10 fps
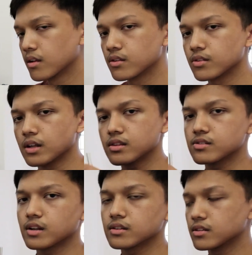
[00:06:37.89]
So nothing's
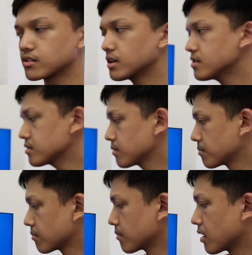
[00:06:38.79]
connected to this.
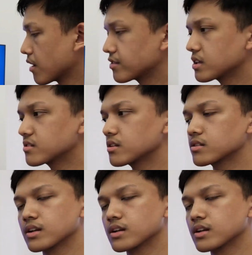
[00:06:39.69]
Everything's still